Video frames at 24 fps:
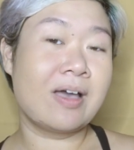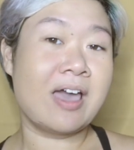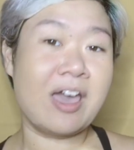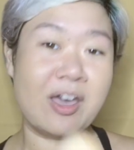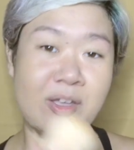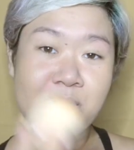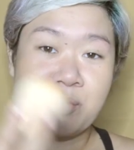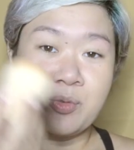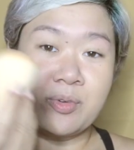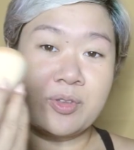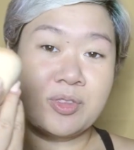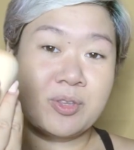And
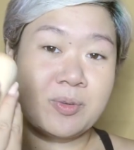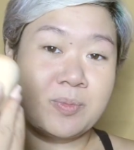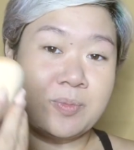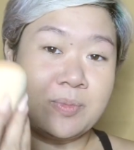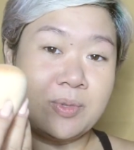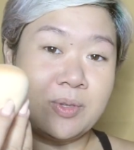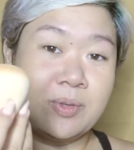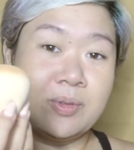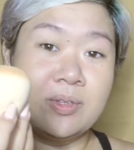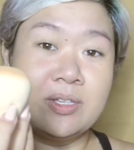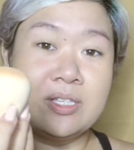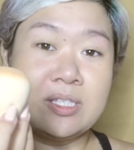with a
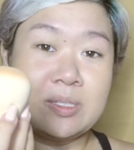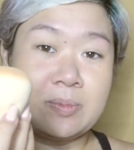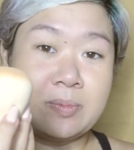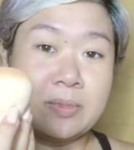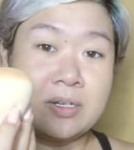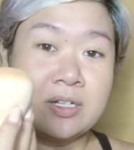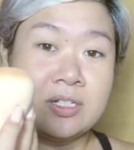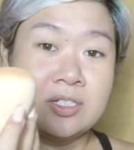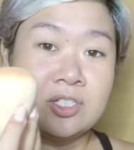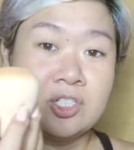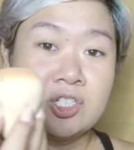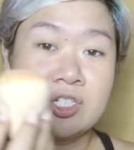beauty
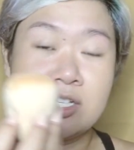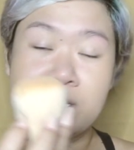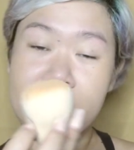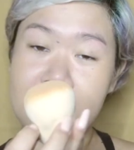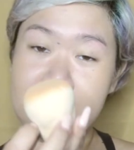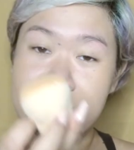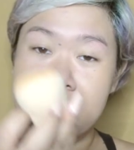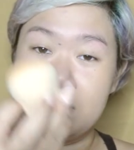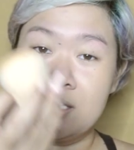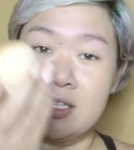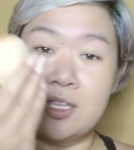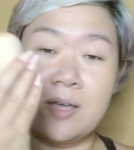sponge, I
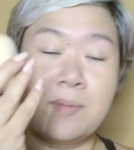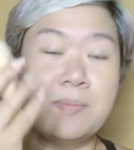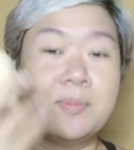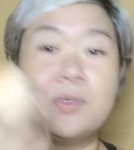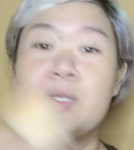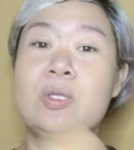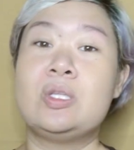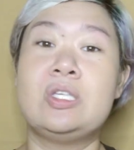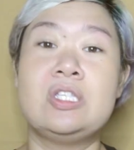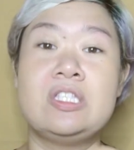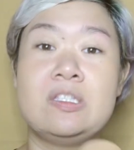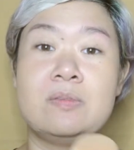mean, a
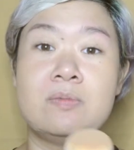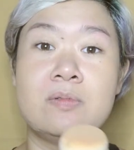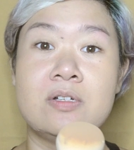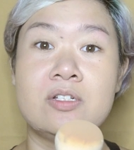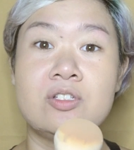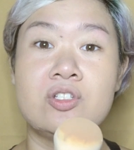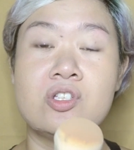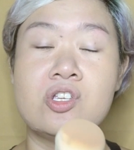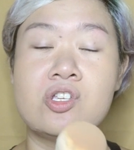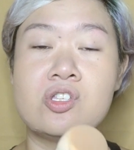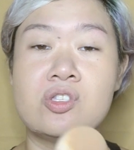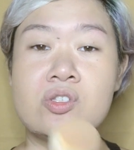beauty
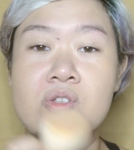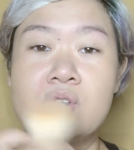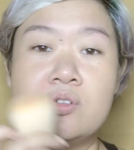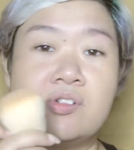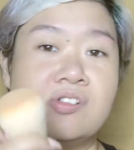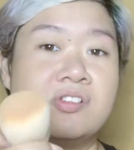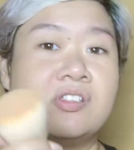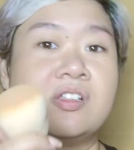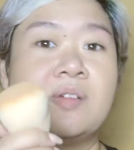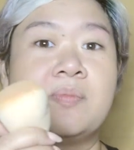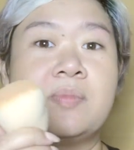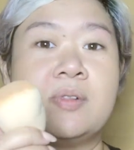sponge
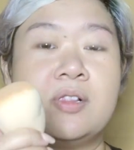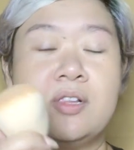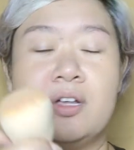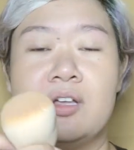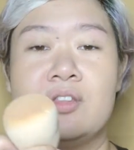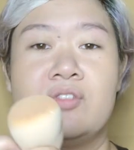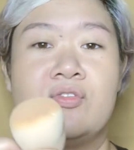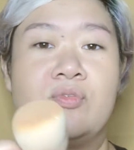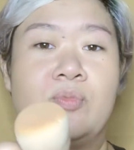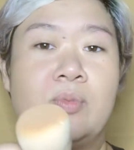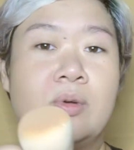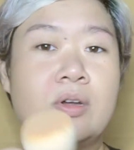soaks up a lot
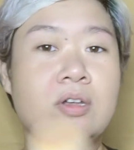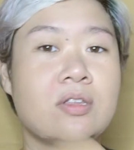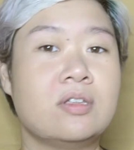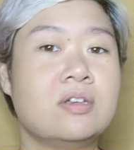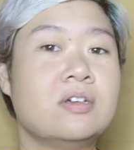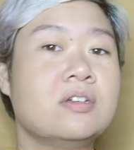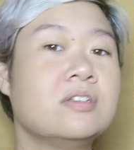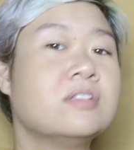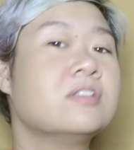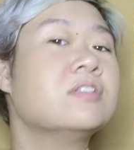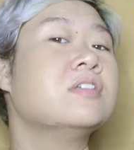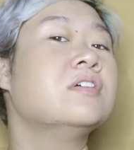of
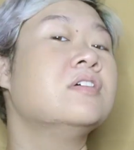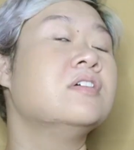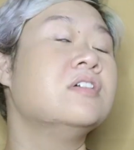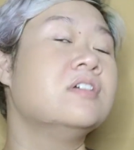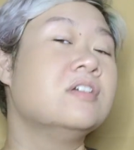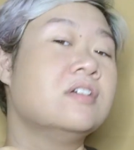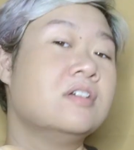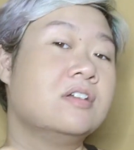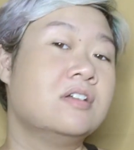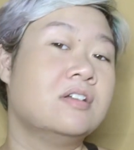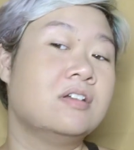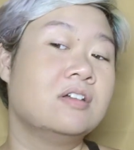product,
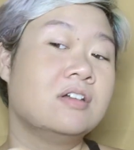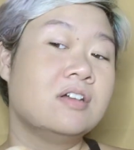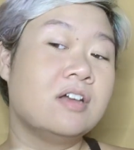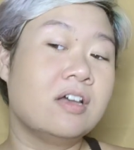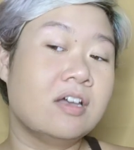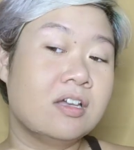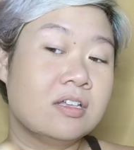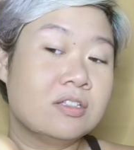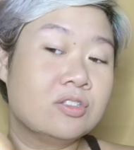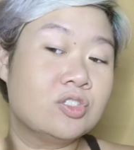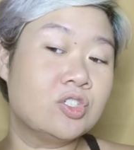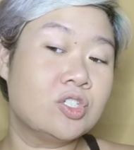
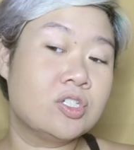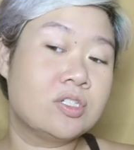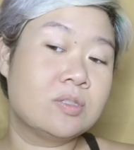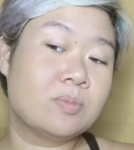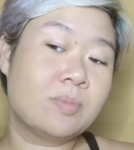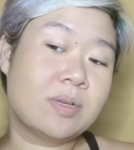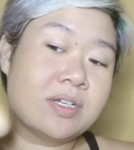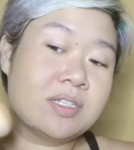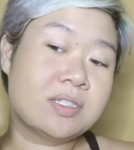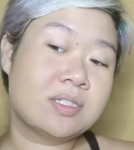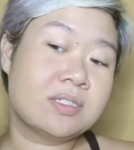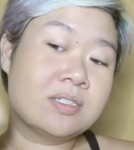and just
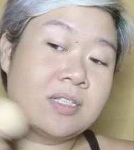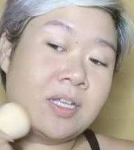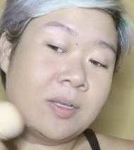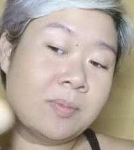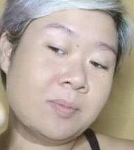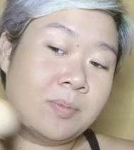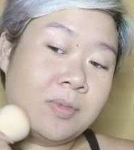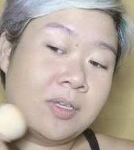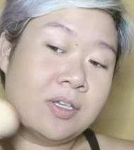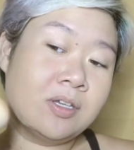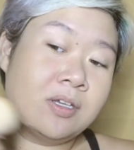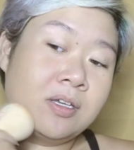by
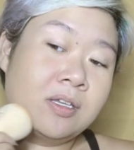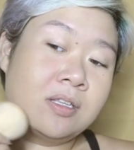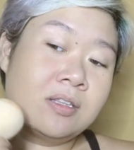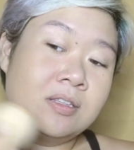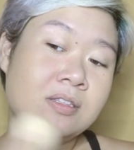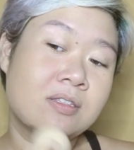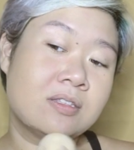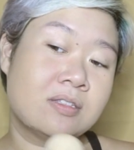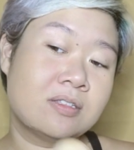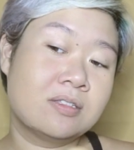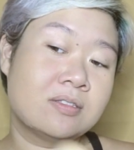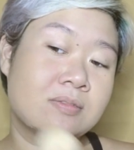stamping it,
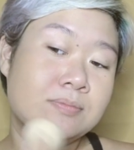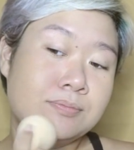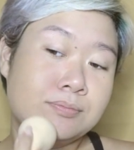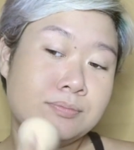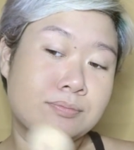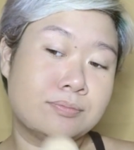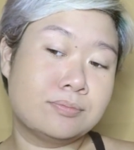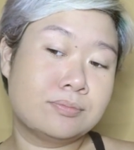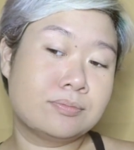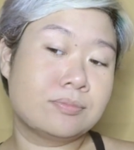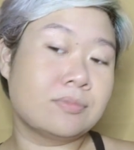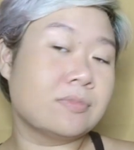
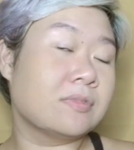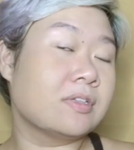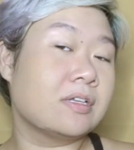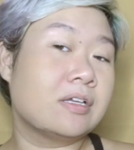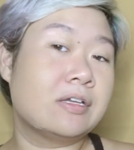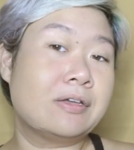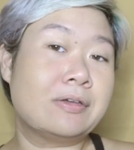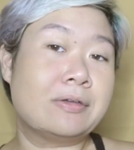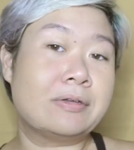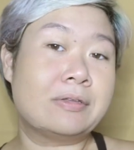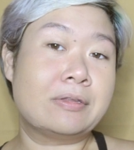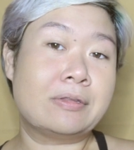
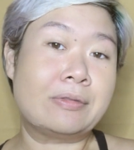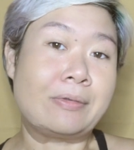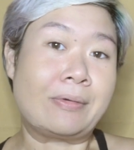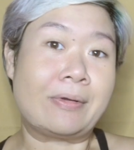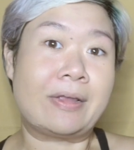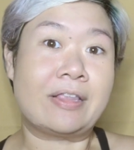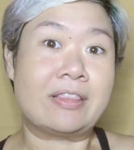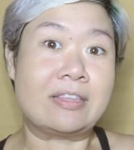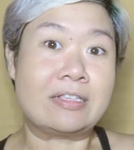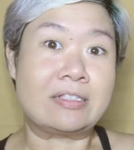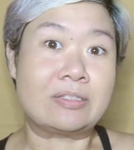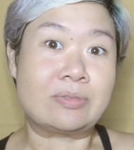the
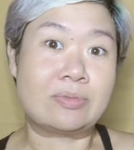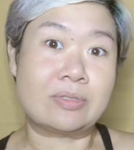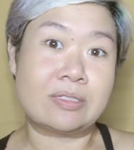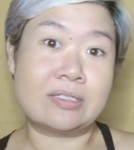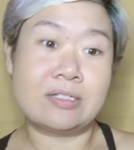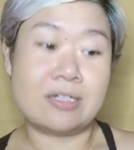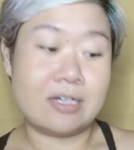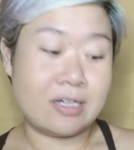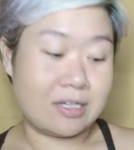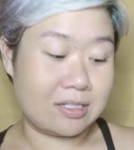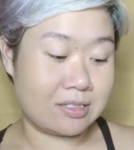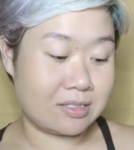redness was
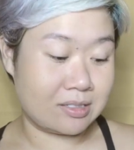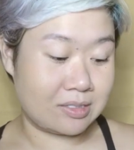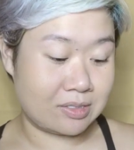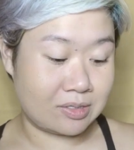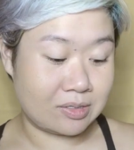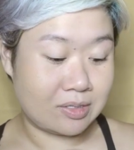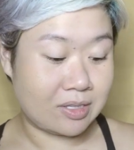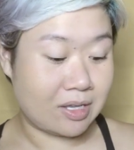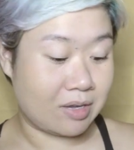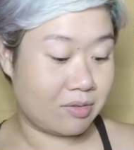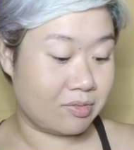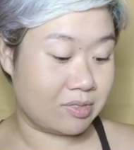gone. So
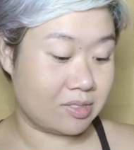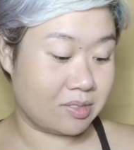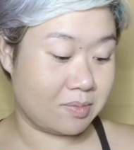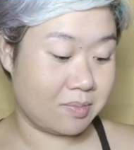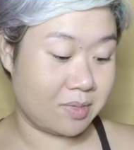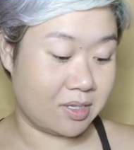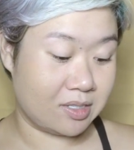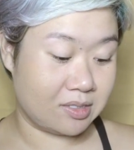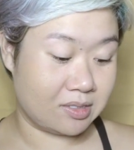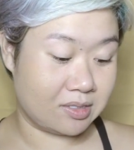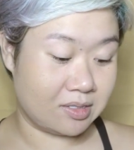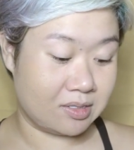that was
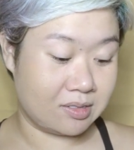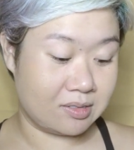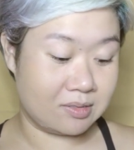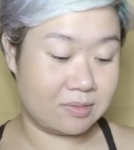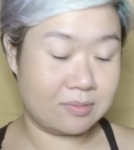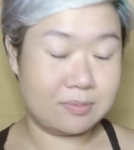amazing.